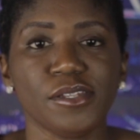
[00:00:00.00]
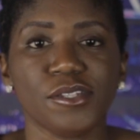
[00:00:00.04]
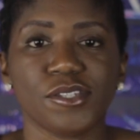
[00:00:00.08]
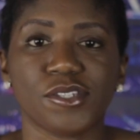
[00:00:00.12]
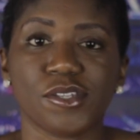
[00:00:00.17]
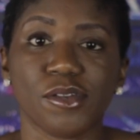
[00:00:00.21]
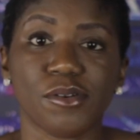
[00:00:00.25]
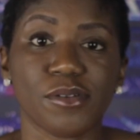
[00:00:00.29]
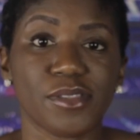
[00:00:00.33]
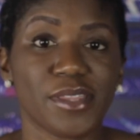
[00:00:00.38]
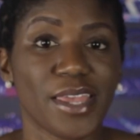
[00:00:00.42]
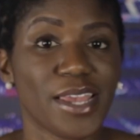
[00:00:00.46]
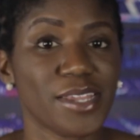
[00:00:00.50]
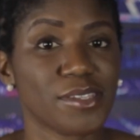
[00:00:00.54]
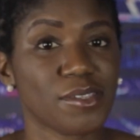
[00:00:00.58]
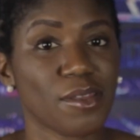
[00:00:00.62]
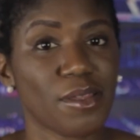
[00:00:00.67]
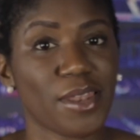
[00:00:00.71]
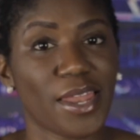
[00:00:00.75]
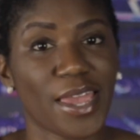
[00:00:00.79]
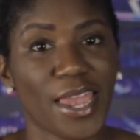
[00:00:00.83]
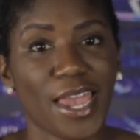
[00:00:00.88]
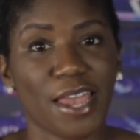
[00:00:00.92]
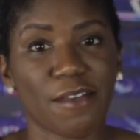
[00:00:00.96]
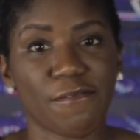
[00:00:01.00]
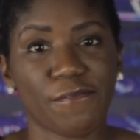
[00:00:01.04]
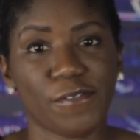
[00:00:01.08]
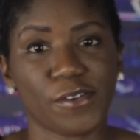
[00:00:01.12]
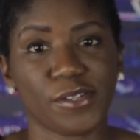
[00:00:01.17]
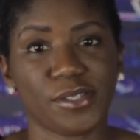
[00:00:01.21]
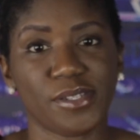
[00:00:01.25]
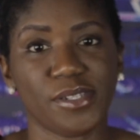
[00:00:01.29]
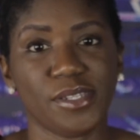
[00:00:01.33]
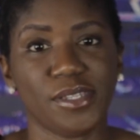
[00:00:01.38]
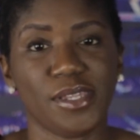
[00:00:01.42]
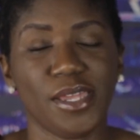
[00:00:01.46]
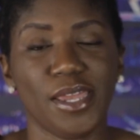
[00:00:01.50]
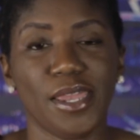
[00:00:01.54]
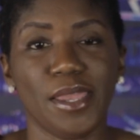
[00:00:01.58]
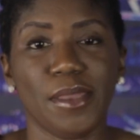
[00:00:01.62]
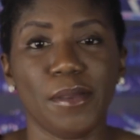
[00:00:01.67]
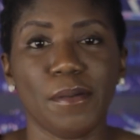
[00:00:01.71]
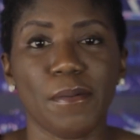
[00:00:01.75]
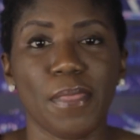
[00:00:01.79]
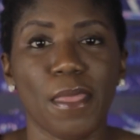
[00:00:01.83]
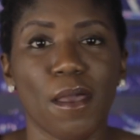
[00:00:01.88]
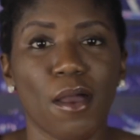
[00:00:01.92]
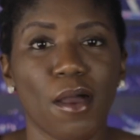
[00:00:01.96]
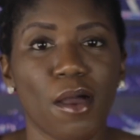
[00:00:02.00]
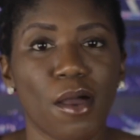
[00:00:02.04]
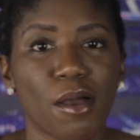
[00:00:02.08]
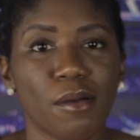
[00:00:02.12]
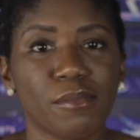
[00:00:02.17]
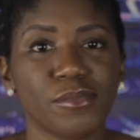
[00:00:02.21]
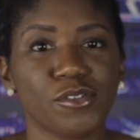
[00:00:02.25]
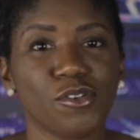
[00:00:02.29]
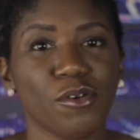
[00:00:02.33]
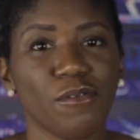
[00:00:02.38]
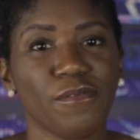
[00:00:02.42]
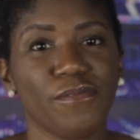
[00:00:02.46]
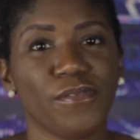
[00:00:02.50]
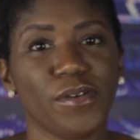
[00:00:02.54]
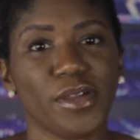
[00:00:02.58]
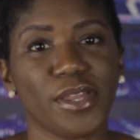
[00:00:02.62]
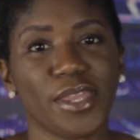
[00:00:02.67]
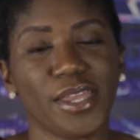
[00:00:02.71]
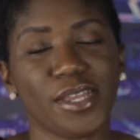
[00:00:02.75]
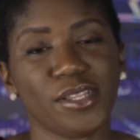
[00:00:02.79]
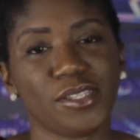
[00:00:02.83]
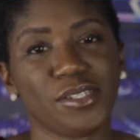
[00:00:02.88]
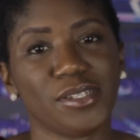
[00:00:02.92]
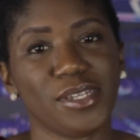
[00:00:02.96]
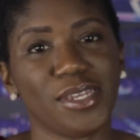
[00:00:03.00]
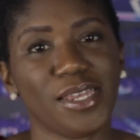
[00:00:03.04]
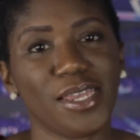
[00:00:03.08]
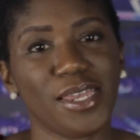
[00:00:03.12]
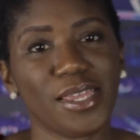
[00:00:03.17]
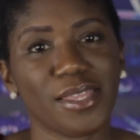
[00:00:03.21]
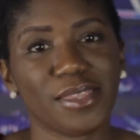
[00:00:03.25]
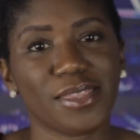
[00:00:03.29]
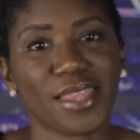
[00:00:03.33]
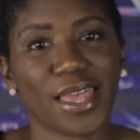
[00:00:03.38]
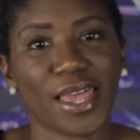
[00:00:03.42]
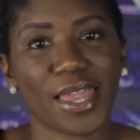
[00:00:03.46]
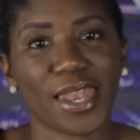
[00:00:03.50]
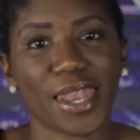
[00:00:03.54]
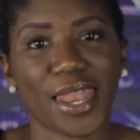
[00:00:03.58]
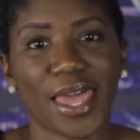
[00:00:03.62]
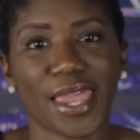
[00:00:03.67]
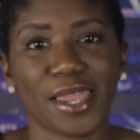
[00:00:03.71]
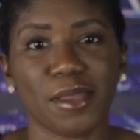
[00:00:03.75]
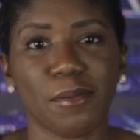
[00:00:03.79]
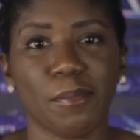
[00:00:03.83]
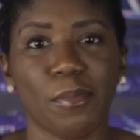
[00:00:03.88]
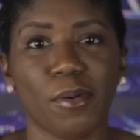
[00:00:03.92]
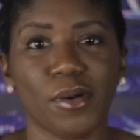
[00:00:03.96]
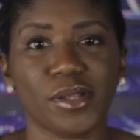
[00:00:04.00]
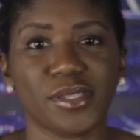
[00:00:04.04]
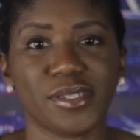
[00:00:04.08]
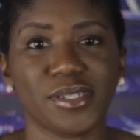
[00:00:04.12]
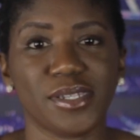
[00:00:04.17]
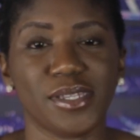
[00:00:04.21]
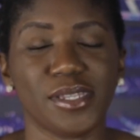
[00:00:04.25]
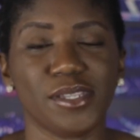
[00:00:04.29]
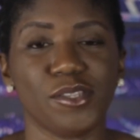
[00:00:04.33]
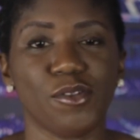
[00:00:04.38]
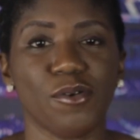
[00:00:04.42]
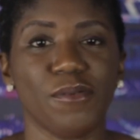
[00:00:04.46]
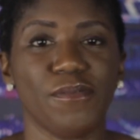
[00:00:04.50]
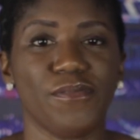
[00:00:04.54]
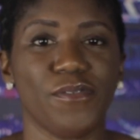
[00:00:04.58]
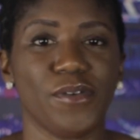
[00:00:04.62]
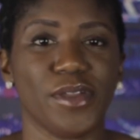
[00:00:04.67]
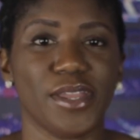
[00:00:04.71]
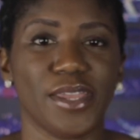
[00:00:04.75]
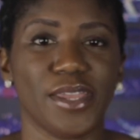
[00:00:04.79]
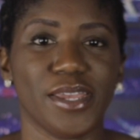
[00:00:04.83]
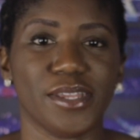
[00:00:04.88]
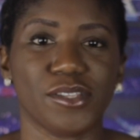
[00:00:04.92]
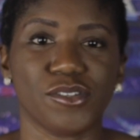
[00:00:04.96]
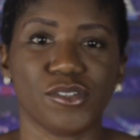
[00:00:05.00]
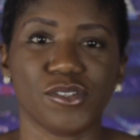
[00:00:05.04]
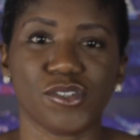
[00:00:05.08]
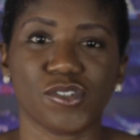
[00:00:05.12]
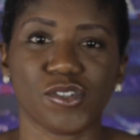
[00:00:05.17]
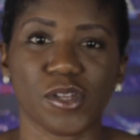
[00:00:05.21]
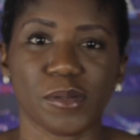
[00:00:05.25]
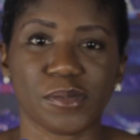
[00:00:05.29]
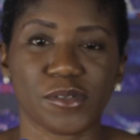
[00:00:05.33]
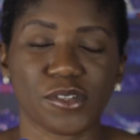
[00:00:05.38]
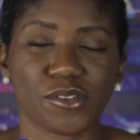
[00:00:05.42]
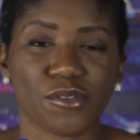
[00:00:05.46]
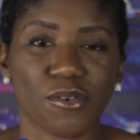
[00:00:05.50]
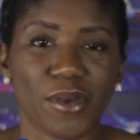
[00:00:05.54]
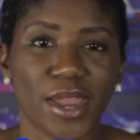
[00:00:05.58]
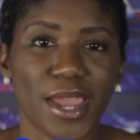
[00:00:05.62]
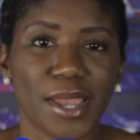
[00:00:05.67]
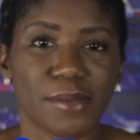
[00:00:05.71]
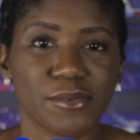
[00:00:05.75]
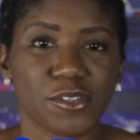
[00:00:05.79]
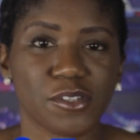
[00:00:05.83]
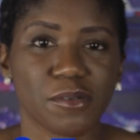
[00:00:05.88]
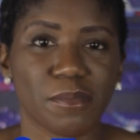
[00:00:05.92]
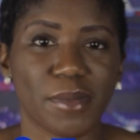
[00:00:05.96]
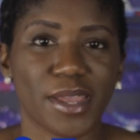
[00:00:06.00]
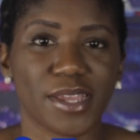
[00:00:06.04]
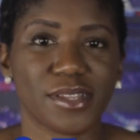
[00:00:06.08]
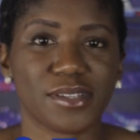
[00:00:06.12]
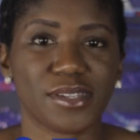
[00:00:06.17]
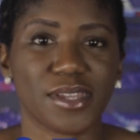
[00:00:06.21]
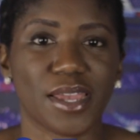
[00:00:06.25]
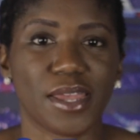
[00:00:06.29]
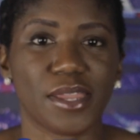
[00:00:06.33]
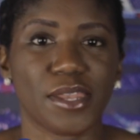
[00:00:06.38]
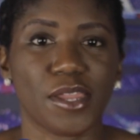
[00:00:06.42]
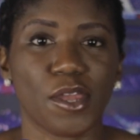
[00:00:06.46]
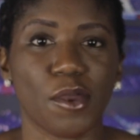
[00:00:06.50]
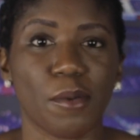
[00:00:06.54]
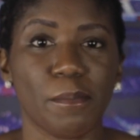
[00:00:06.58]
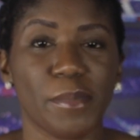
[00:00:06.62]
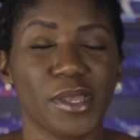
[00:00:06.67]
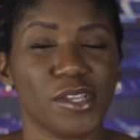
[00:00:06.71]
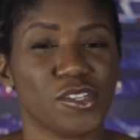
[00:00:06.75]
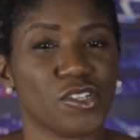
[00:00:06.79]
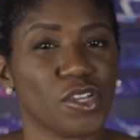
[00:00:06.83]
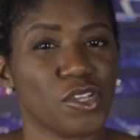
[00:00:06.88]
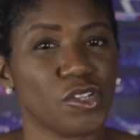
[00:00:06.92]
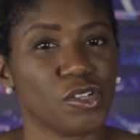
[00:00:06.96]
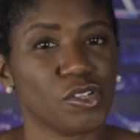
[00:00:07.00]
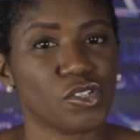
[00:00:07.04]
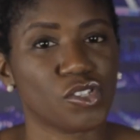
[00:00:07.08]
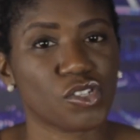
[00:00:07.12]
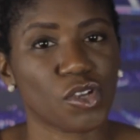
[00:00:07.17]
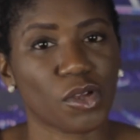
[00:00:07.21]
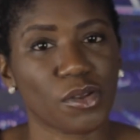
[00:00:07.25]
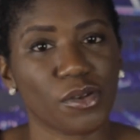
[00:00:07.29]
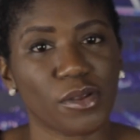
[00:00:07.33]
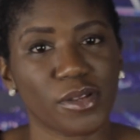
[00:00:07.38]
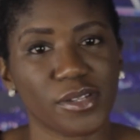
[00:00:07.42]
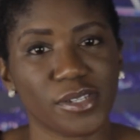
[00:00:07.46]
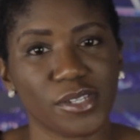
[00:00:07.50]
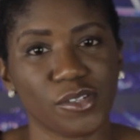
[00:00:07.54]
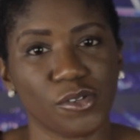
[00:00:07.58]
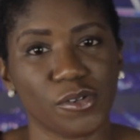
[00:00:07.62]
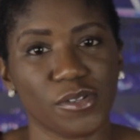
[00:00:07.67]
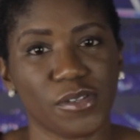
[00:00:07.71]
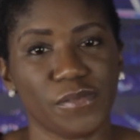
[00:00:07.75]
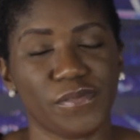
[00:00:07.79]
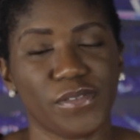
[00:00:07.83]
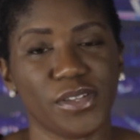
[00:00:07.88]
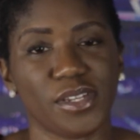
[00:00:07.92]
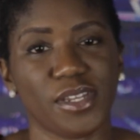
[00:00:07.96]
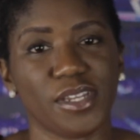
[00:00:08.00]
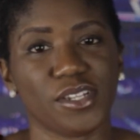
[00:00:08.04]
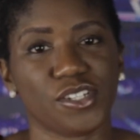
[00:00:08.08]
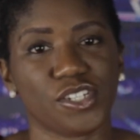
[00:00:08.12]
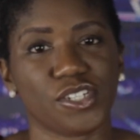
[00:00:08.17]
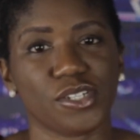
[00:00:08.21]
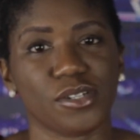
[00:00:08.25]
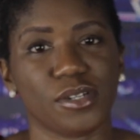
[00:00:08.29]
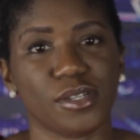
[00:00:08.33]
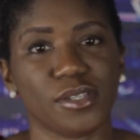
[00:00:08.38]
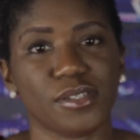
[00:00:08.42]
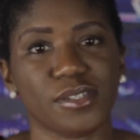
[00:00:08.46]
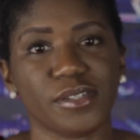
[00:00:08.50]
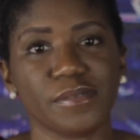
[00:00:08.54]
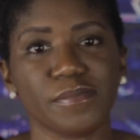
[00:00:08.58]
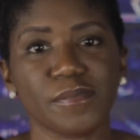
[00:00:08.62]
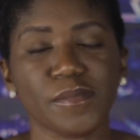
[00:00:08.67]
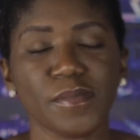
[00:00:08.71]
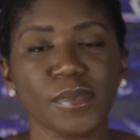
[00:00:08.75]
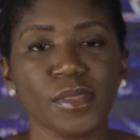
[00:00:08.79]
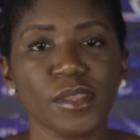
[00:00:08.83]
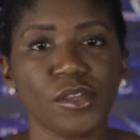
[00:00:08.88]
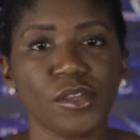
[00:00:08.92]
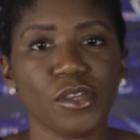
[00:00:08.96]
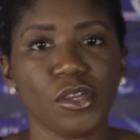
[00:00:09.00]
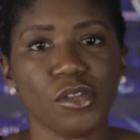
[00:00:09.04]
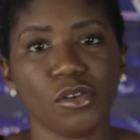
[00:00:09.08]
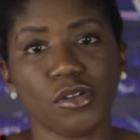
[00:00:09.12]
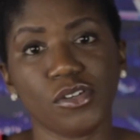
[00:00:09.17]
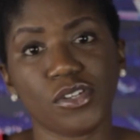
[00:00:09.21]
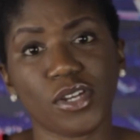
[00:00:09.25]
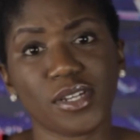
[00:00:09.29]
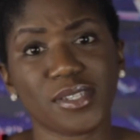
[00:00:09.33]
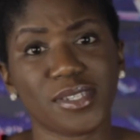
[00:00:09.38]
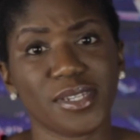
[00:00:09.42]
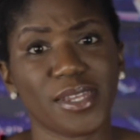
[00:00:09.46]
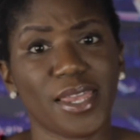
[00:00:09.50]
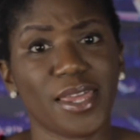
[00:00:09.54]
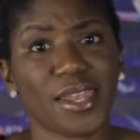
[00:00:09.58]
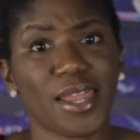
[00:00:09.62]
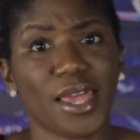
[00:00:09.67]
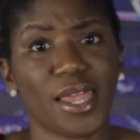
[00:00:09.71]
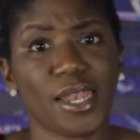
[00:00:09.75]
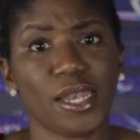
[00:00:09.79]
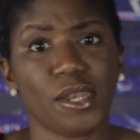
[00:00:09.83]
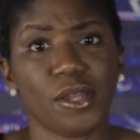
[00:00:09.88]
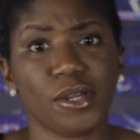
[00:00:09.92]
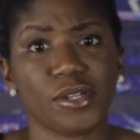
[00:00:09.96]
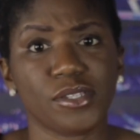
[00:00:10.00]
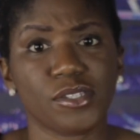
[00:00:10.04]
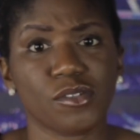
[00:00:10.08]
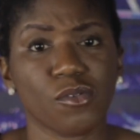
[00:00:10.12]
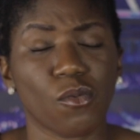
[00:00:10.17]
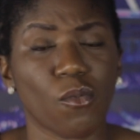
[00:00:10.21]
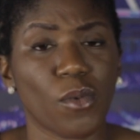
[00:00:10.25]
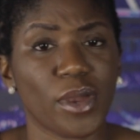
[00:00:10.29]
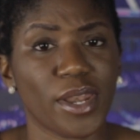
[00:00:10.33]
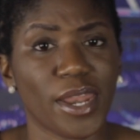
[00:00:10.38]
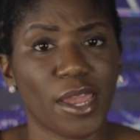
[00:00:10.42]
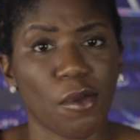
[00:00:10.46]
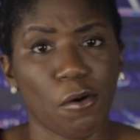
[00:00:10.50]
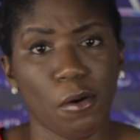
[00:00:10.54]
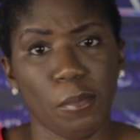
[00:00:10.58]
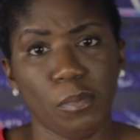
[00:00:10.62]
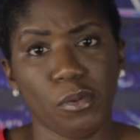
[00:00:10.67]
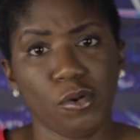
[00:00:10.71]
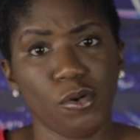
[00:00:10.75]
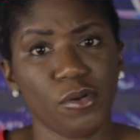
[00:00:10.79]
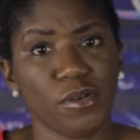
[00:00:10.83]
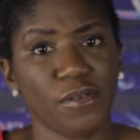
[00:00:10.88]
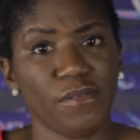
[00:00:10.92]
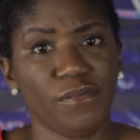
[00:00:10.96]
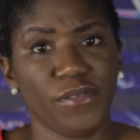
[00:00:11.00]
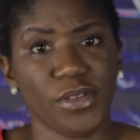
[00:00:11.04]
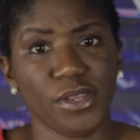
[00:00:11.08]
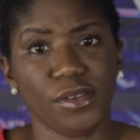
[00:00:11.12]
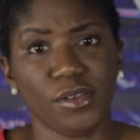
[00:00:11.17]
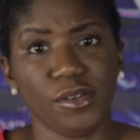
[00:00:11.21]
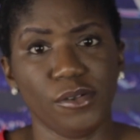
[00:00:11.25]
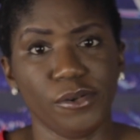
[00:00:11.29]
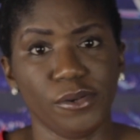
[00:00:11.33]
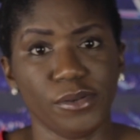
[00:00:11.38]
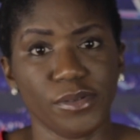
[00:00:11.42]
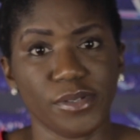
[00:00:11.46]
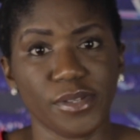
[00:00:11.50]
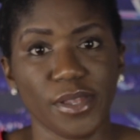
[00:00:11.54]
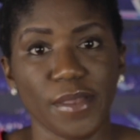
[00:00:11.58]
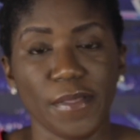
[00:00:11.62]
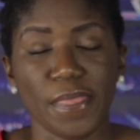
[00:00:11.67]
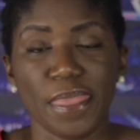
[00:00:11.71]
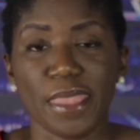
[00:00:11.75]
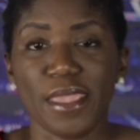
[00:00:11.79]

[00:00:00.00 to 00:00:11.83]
So that's all I have for today. Don't forget to hit that like button. Don't forget to subscribe to my channel. Make sure you turn on the notifications, you know, just to get alerts when I upload videos.